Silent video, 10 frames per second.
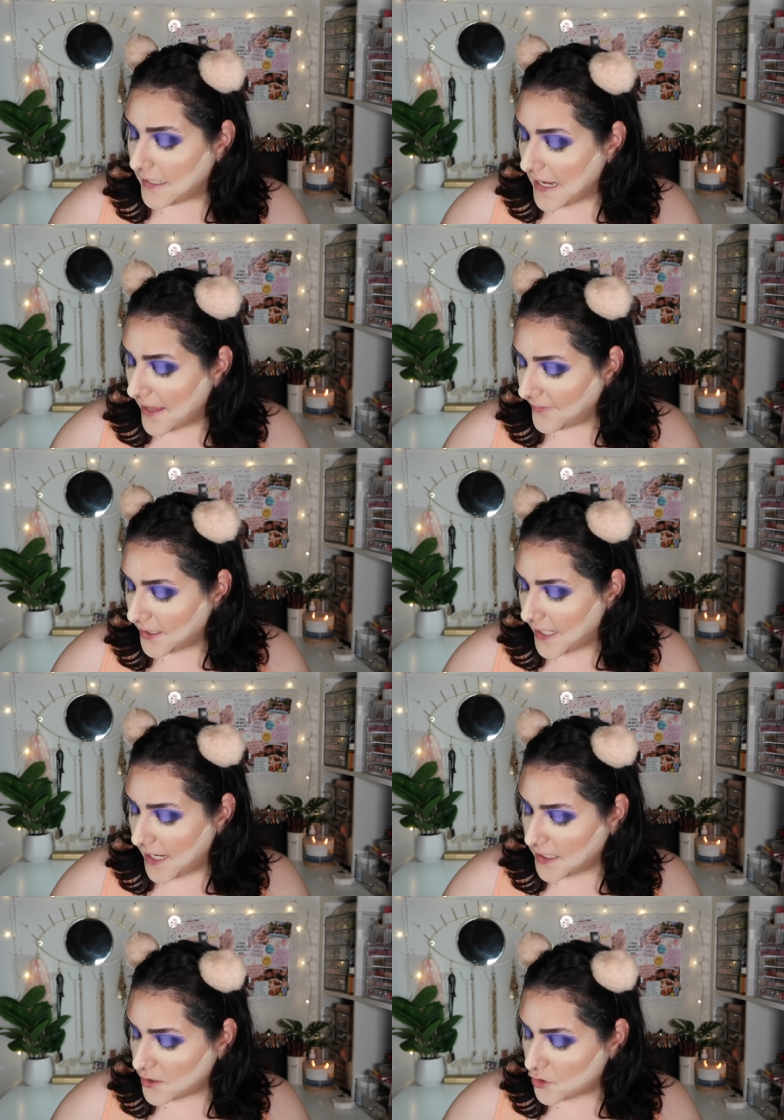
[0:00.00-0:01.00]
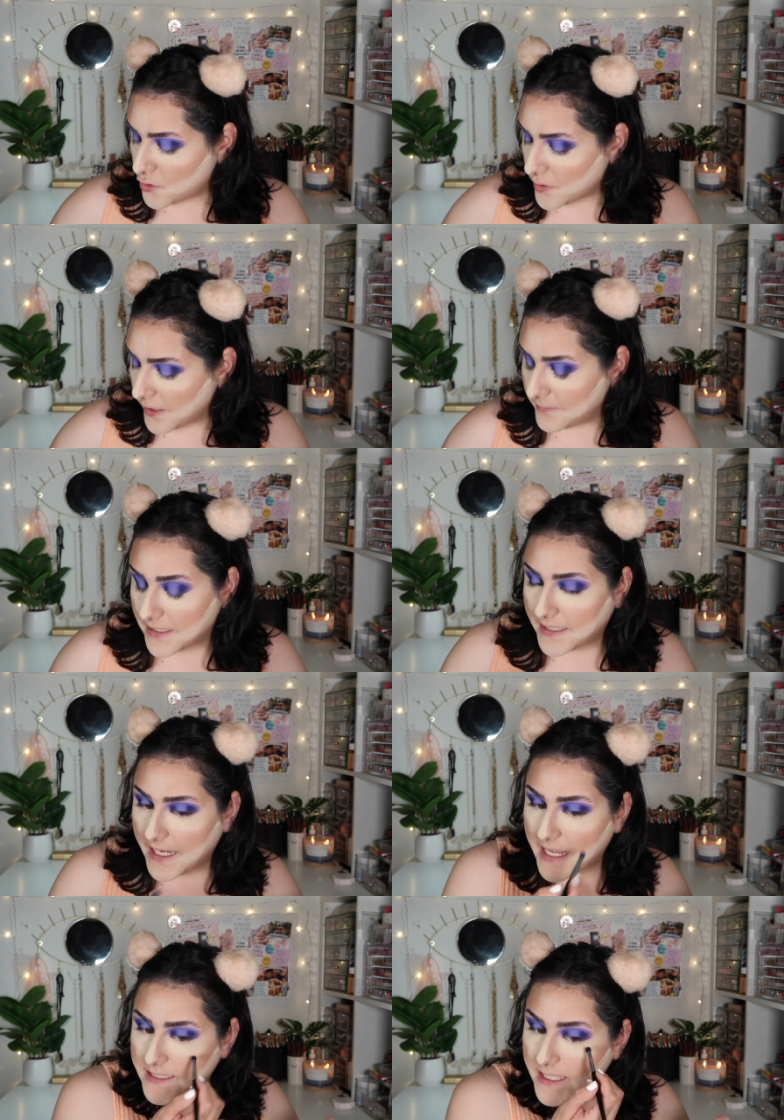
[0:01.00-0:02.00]
And having Kate scream that they
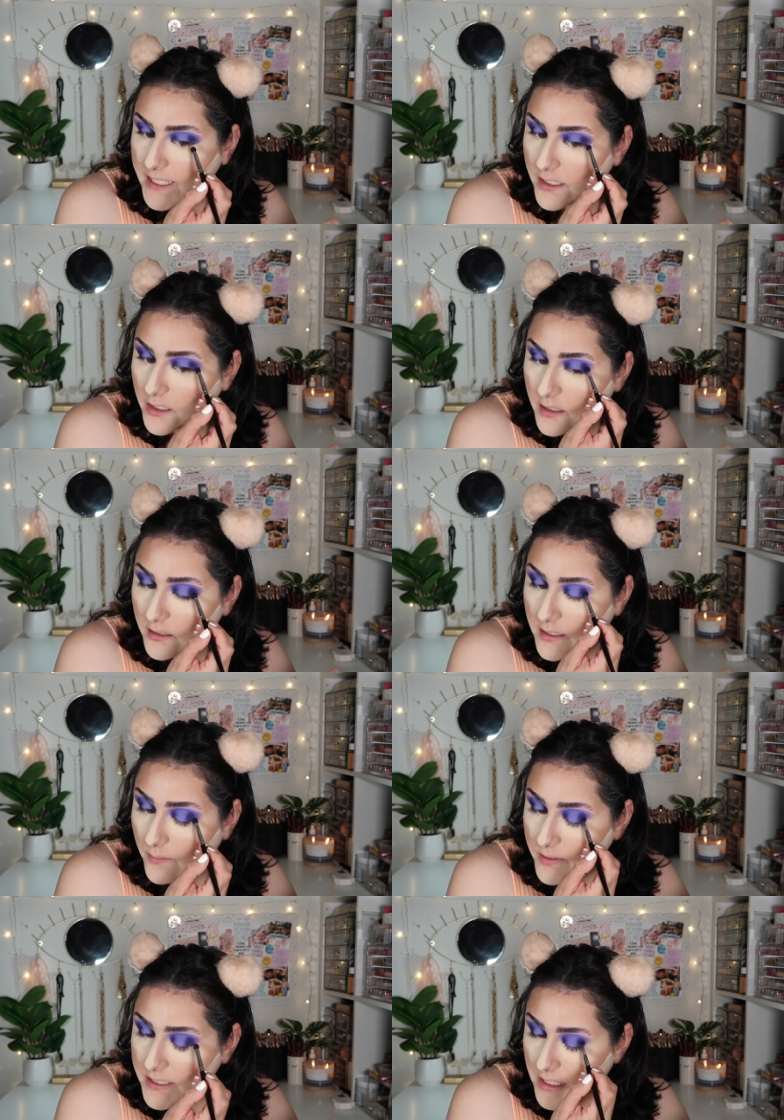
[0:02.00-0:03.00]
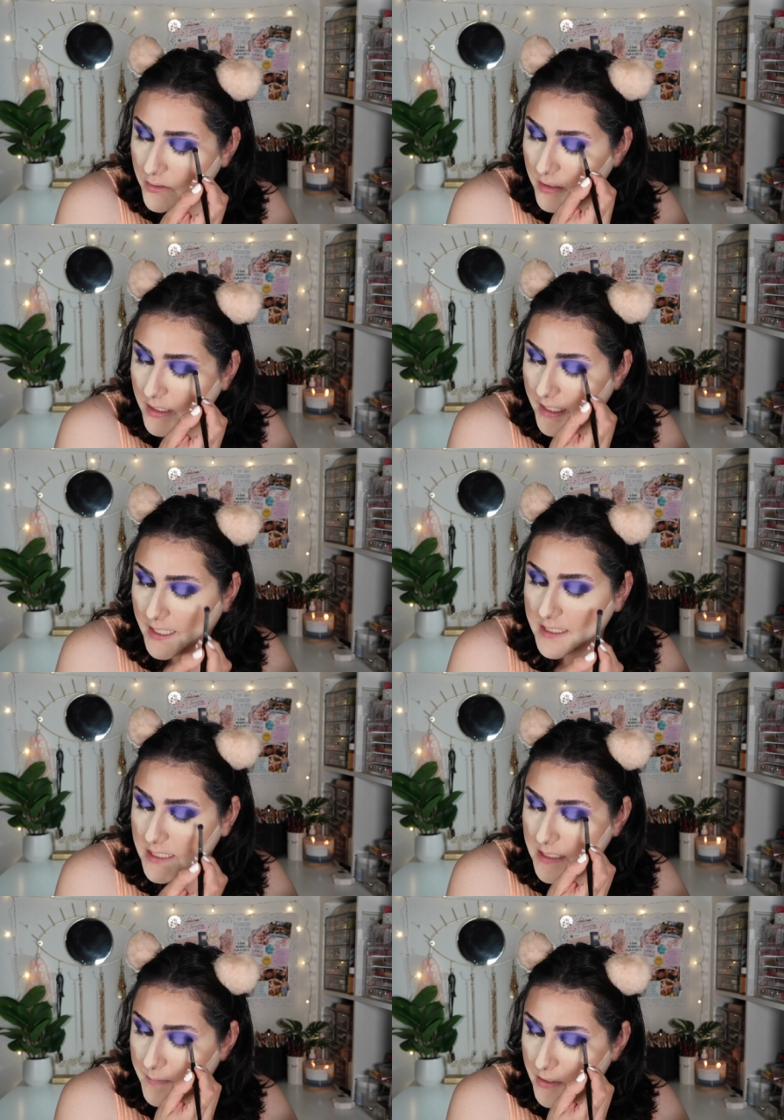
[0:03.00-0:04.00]
had taken her, that was actually like a
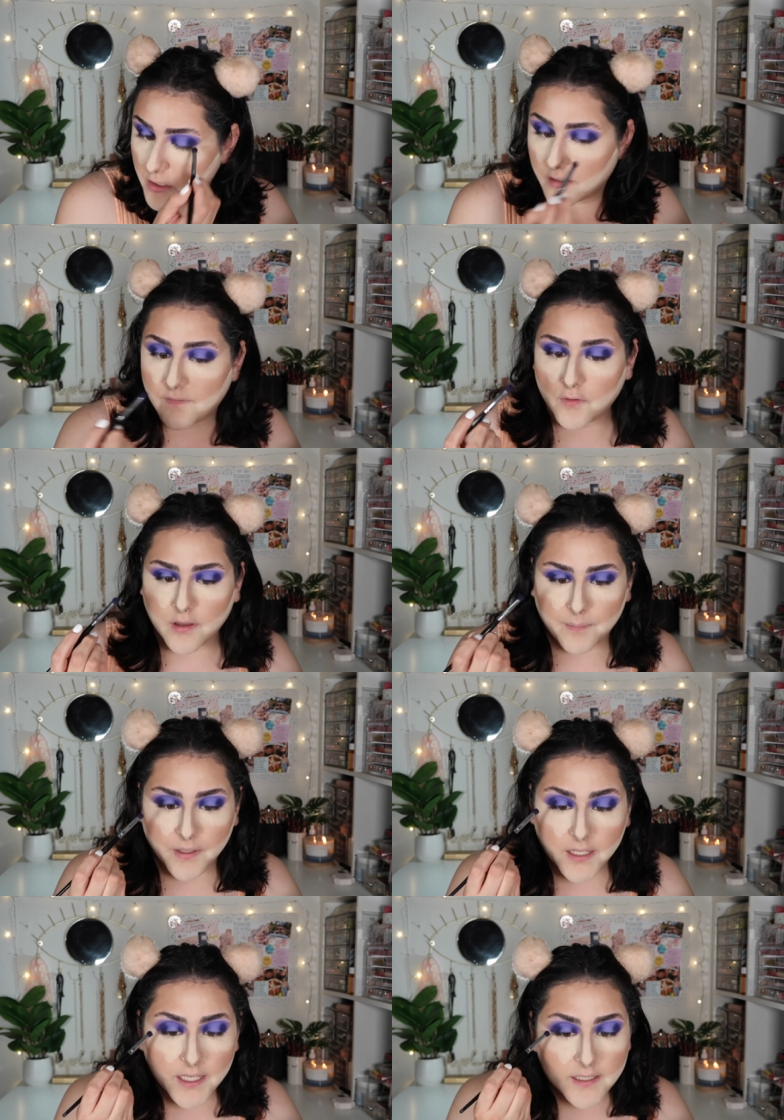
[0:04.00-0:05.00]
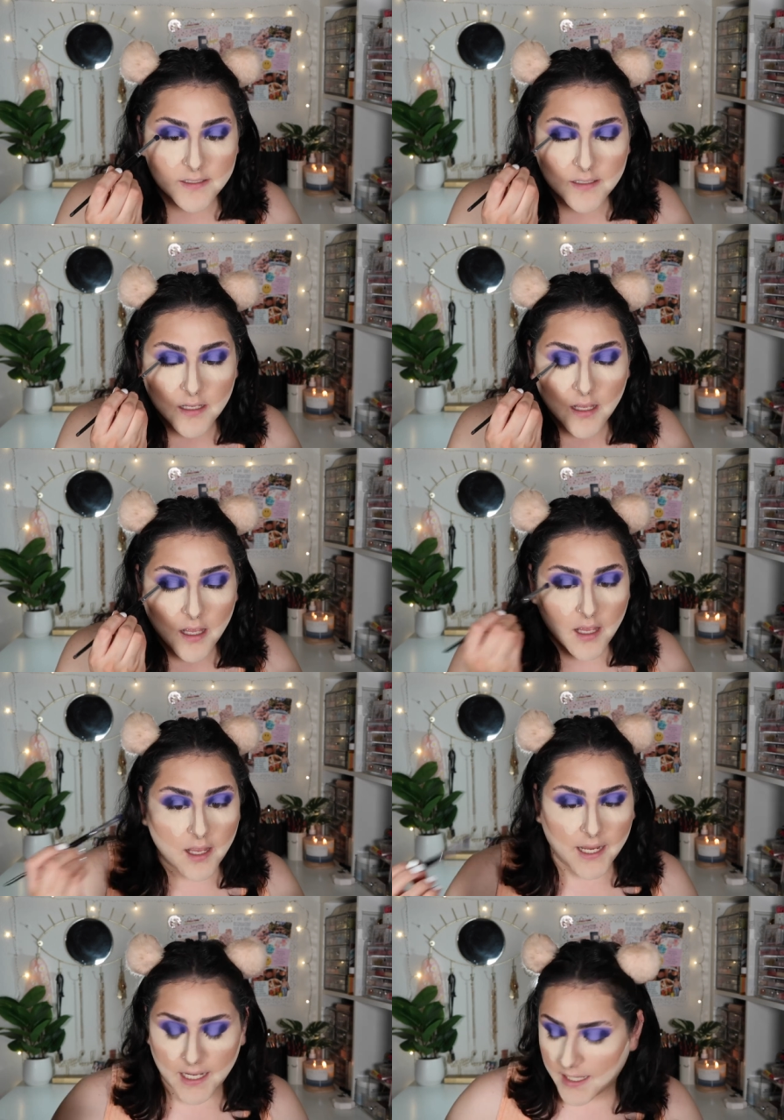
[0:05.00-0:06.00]
suspicion for the police.
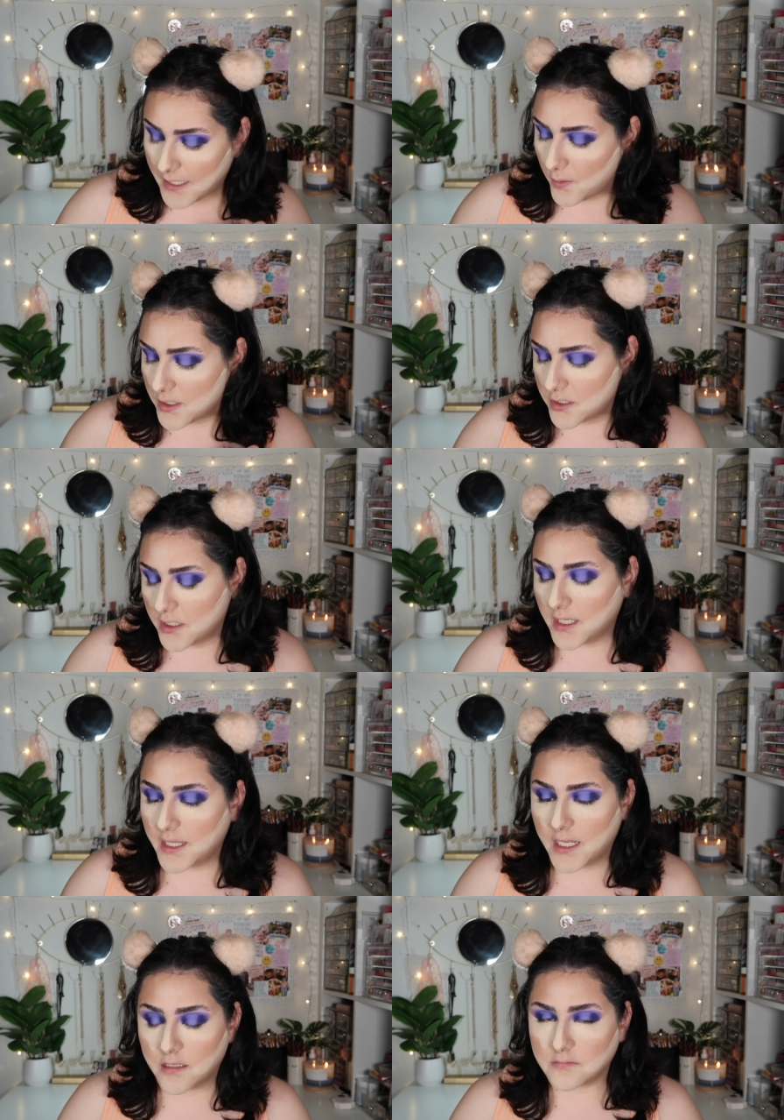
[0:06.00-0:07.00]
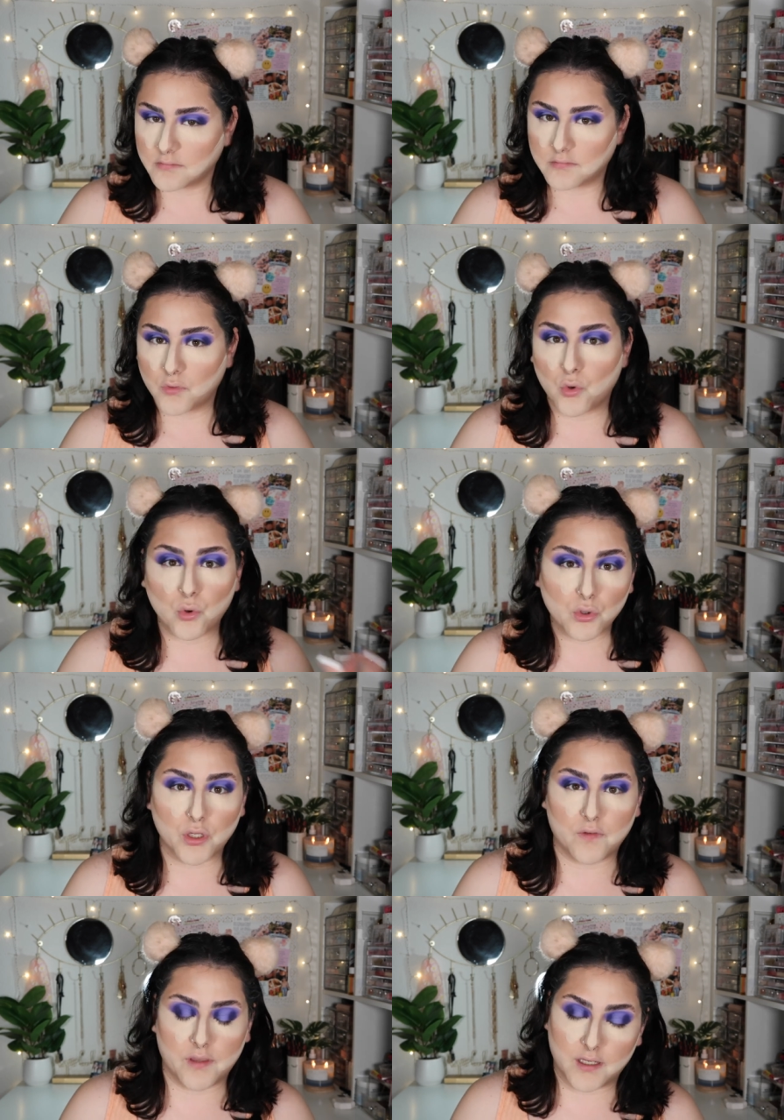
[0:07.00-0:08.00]
Kind of like questioning like, who do
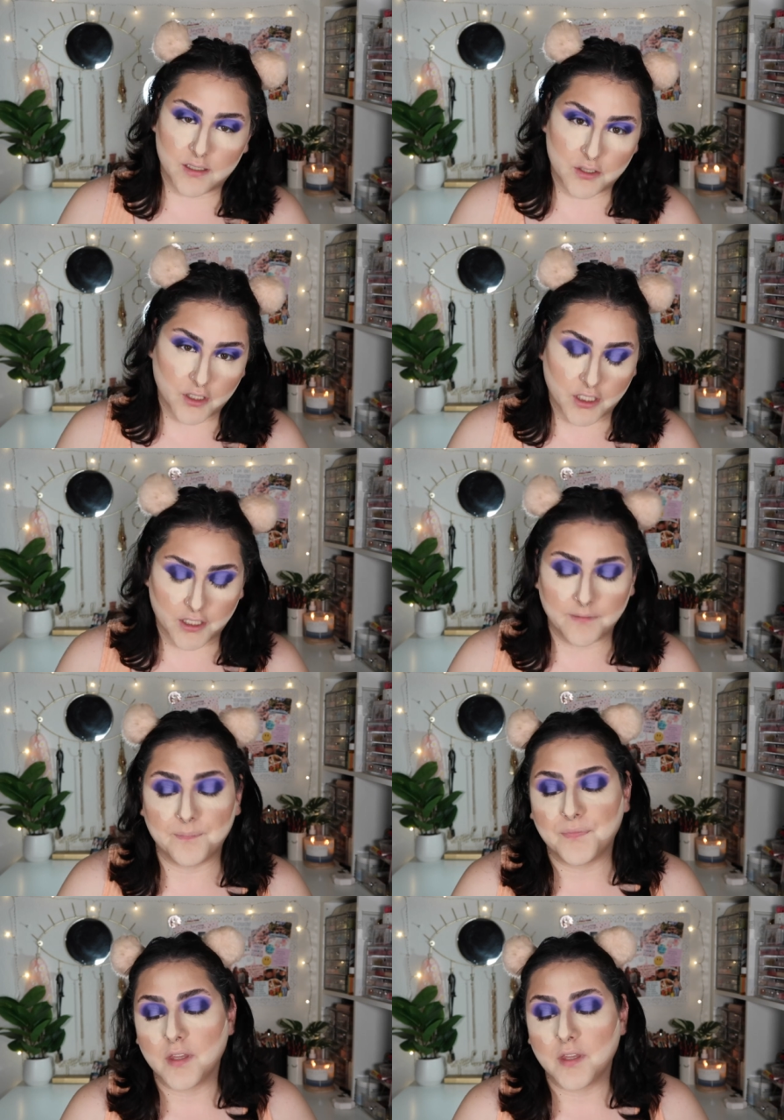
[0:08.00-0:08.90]
you think took her?